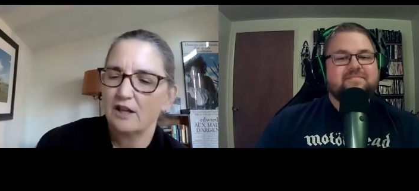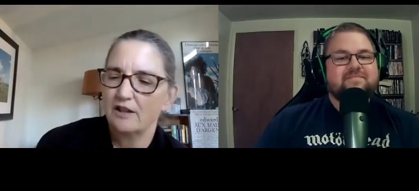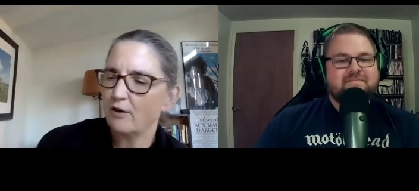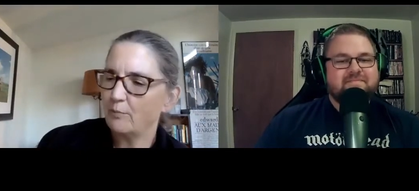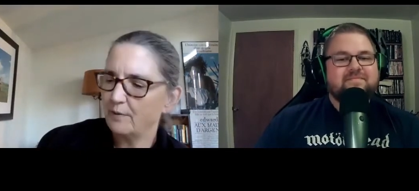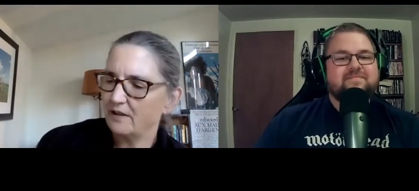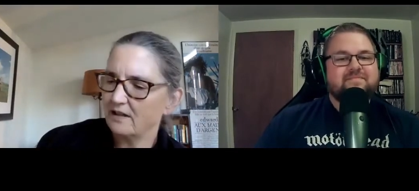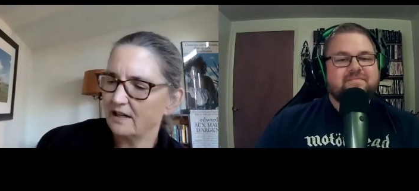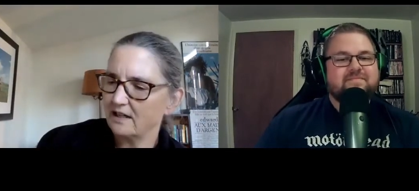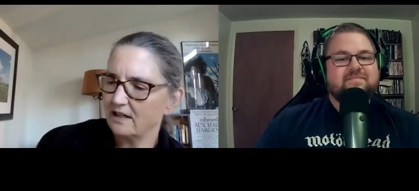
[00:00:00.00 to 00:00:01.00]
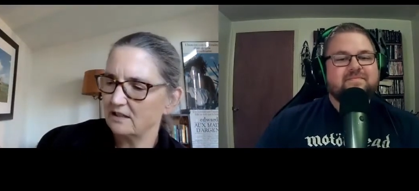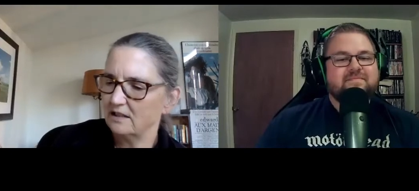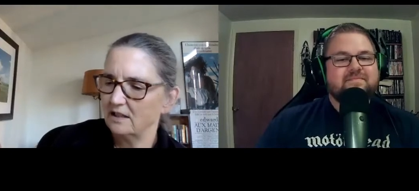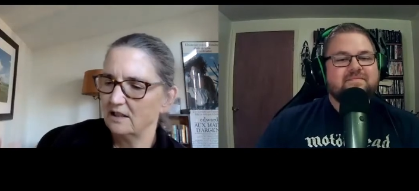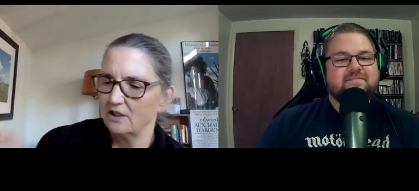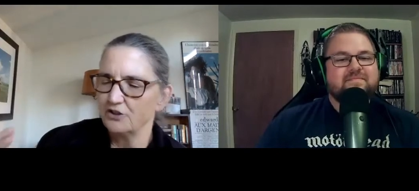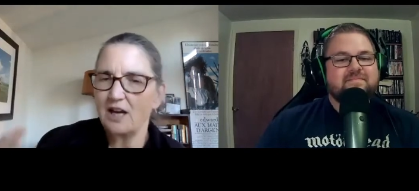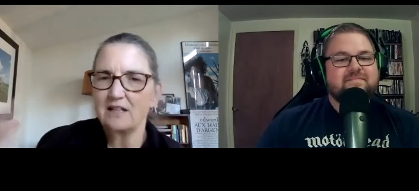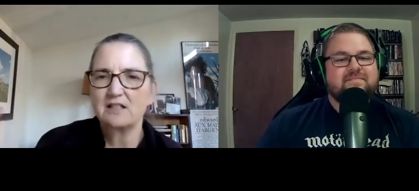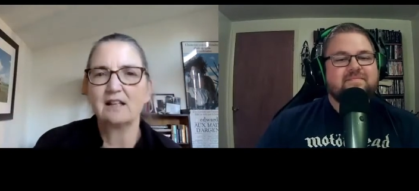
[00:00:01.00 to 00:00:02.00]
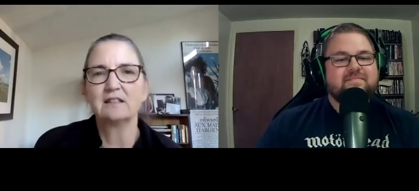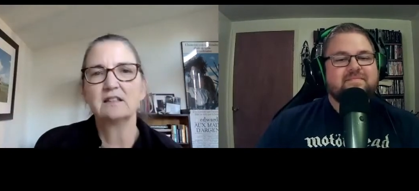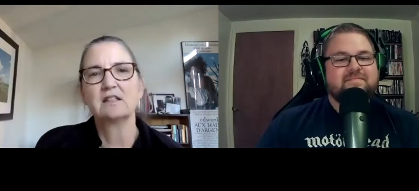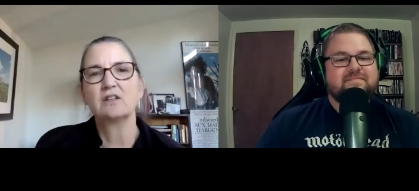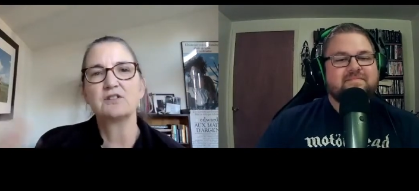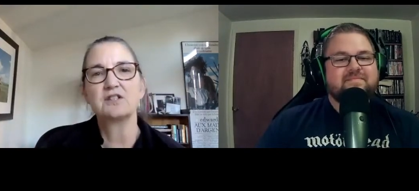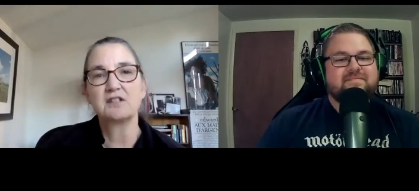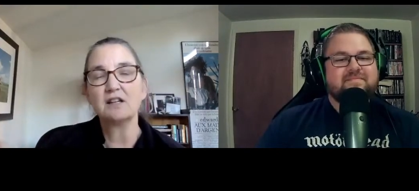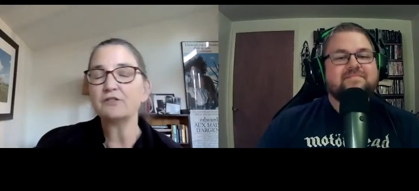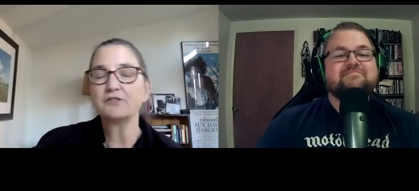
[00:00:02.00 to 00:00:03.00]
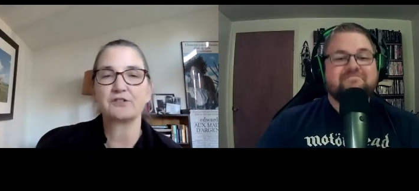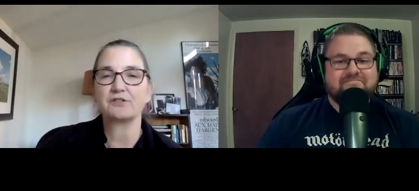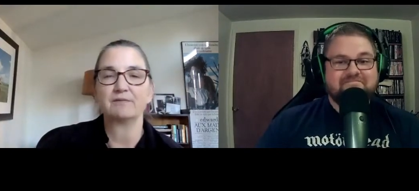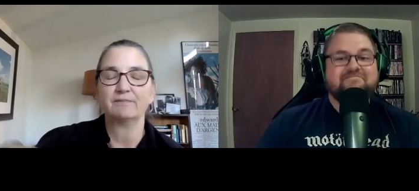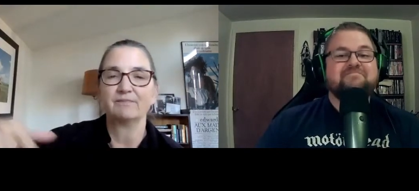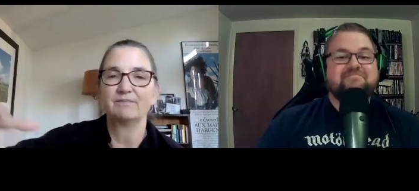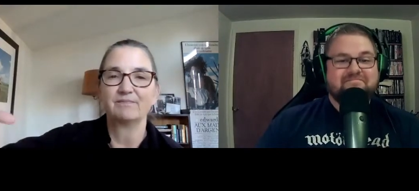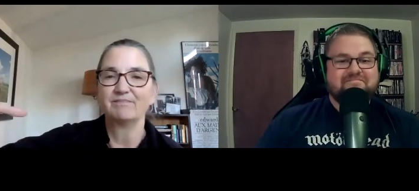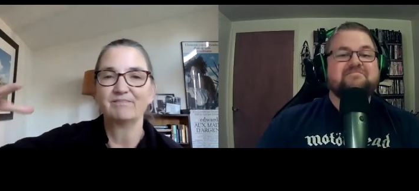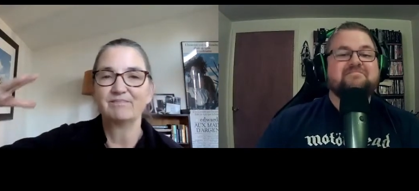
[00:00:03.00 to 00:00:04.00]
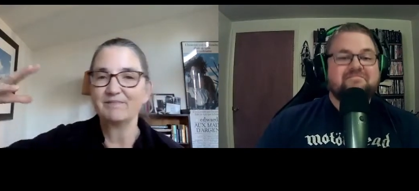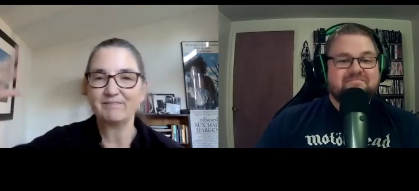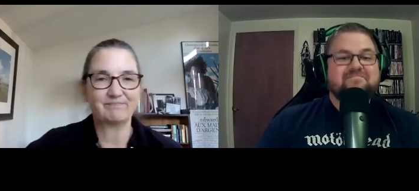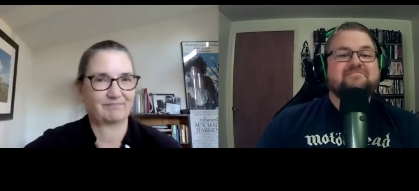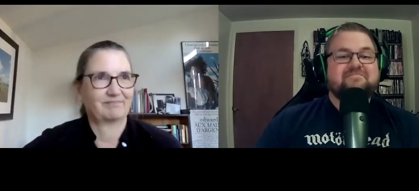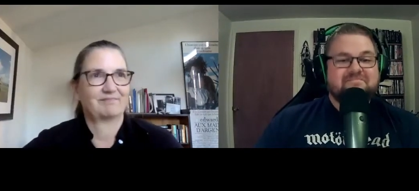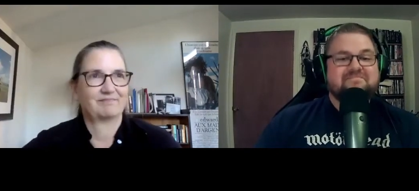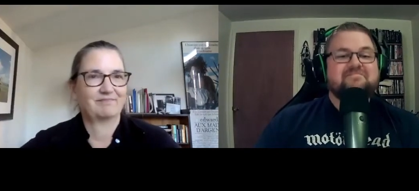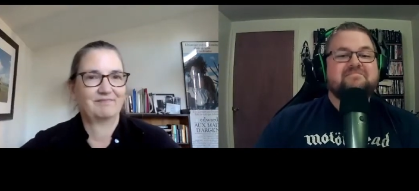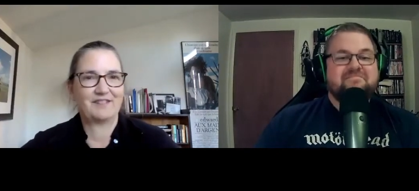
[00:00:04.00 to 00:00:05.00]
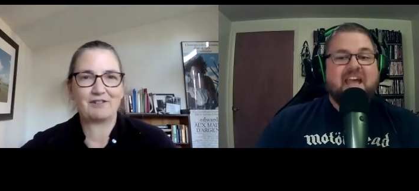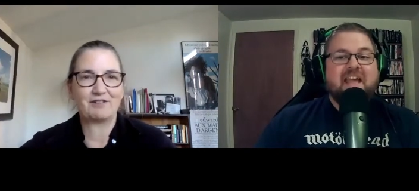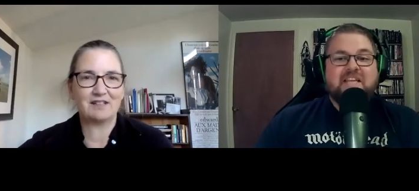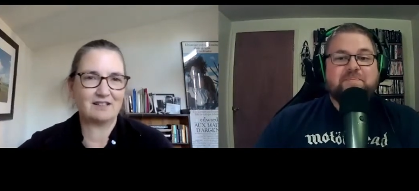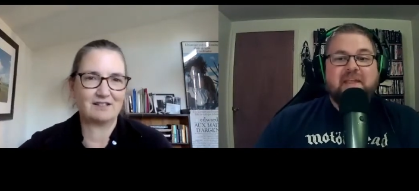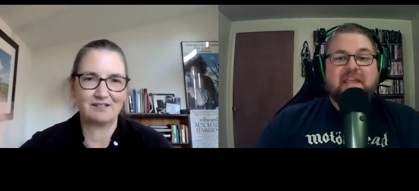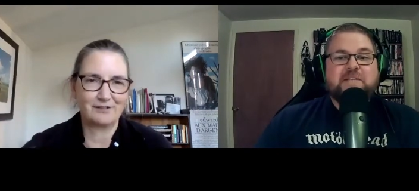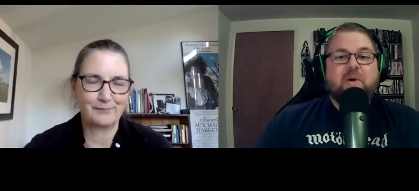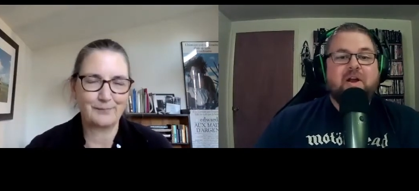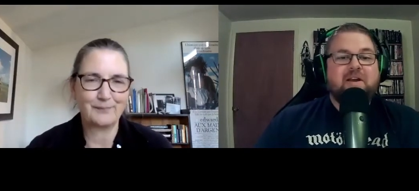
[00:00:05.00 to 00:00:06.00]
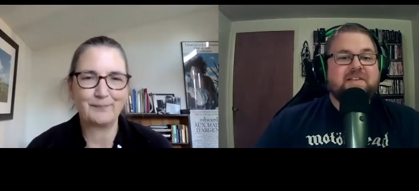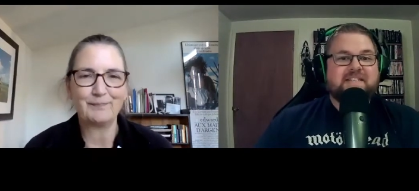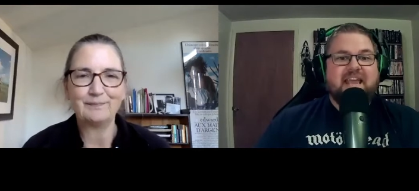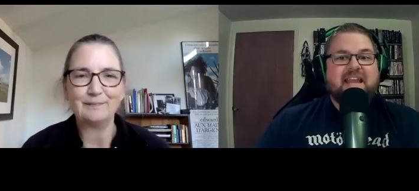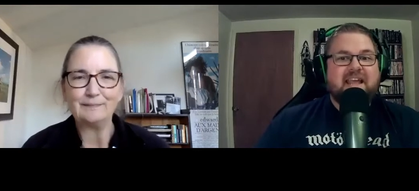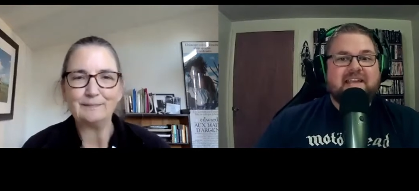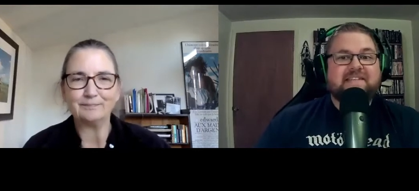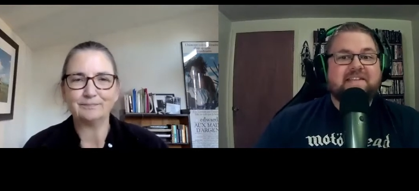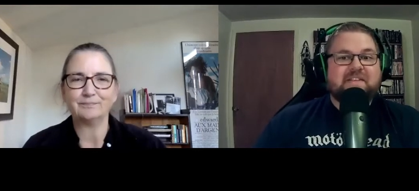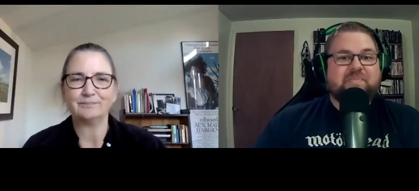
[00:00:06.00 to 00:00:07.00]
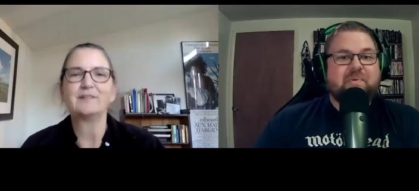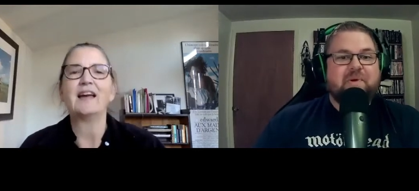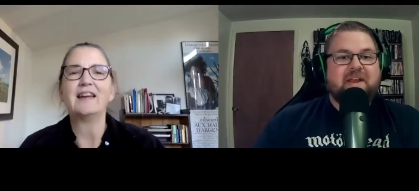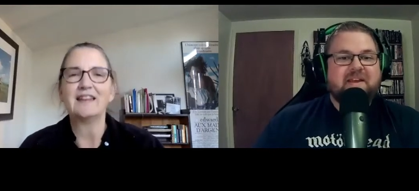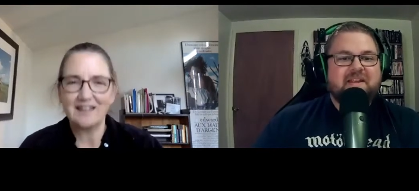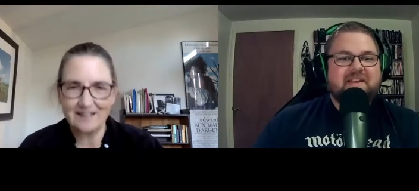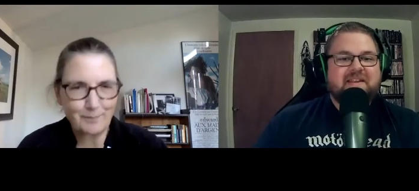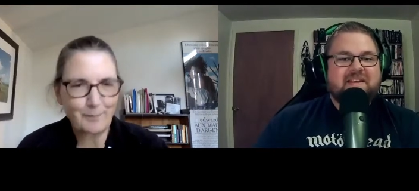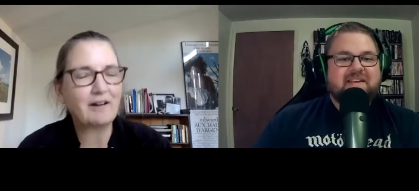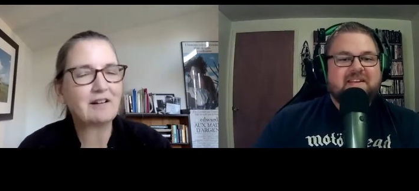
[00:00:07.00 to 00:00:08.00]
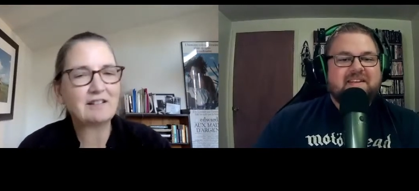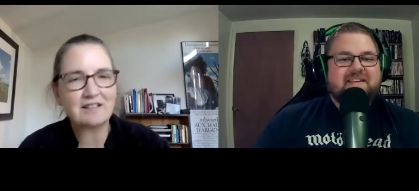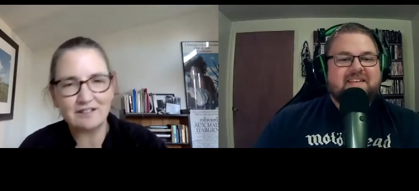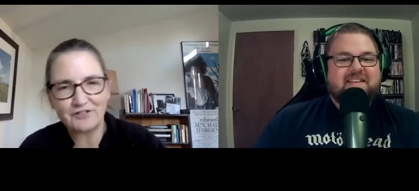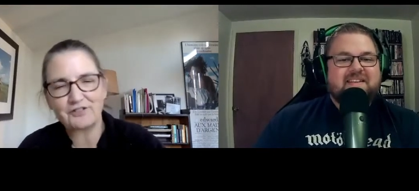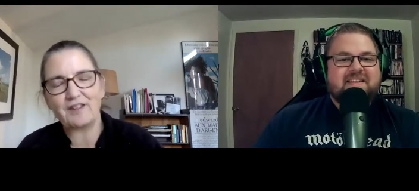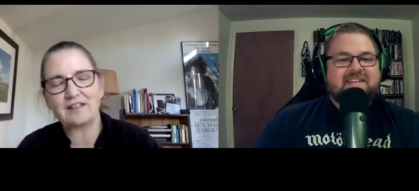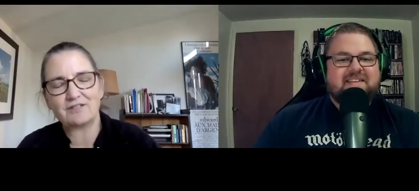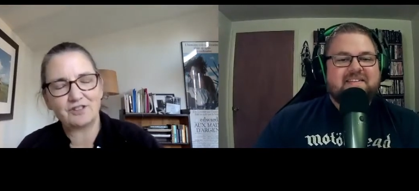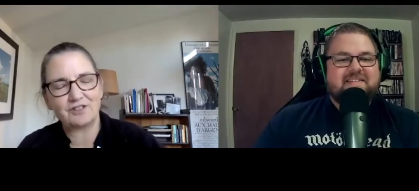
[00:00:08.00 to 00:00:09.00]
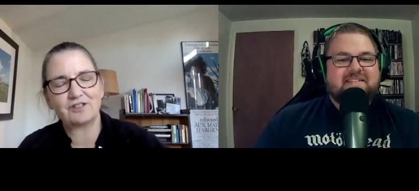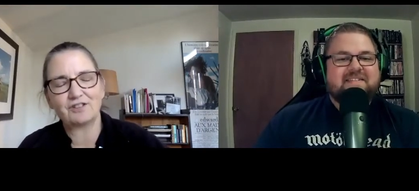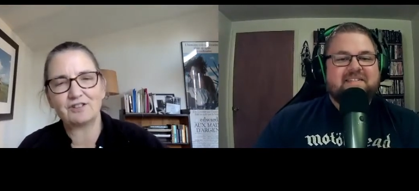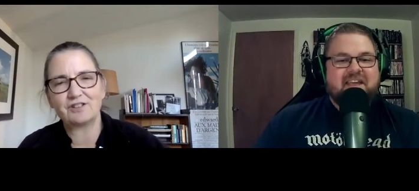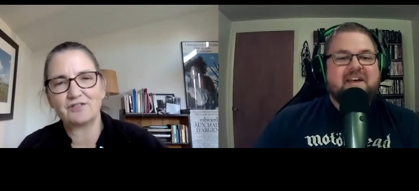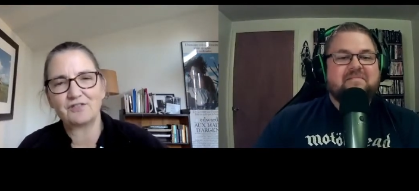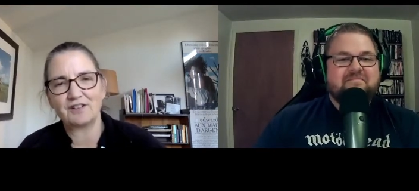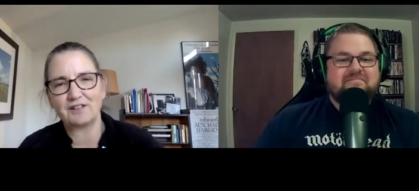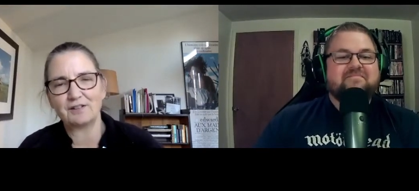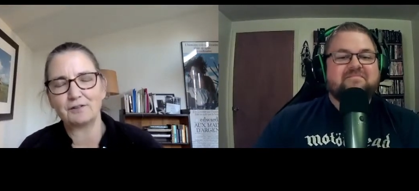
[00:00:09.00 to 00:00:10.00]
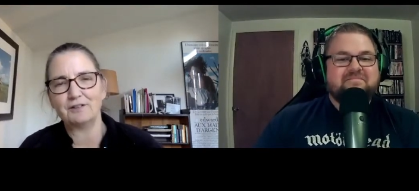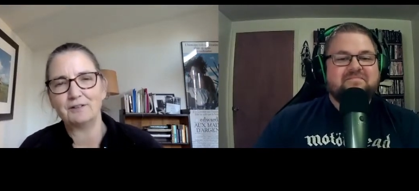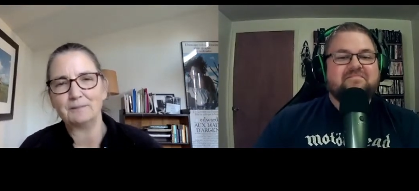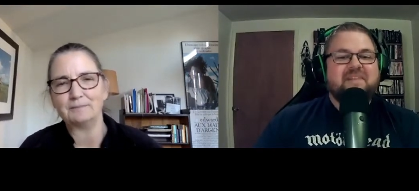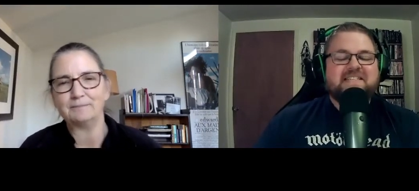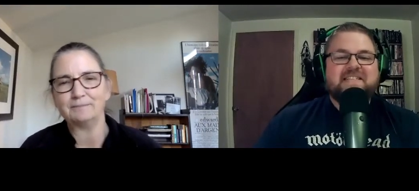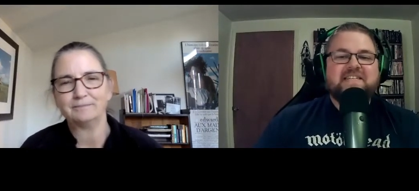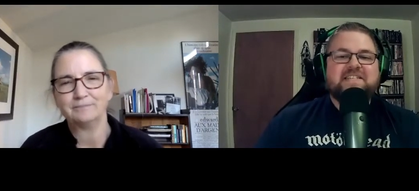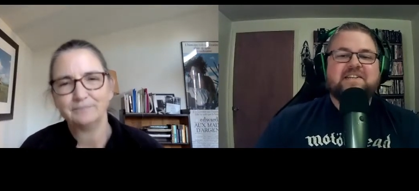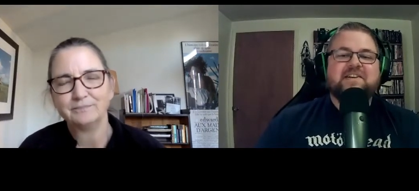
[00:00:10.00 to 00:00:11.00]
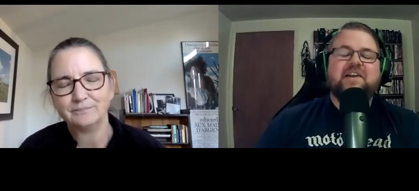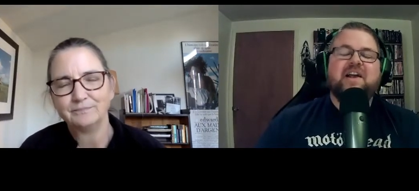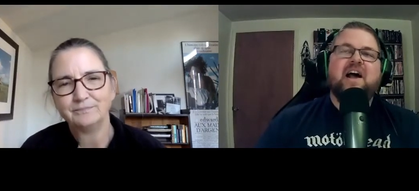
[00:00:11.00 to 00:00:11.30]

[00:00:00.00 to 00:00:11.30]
Speaker 1: there'll be like a Jack Skellington on stilts. Mm-hmm. There yeah, he's, is.
Speaker 2: He's part of the zeitgeist at this point.
Speaker 1: He's part of the culture, that's for sure. It's yeah. very
Speaker 2: cool. My sister,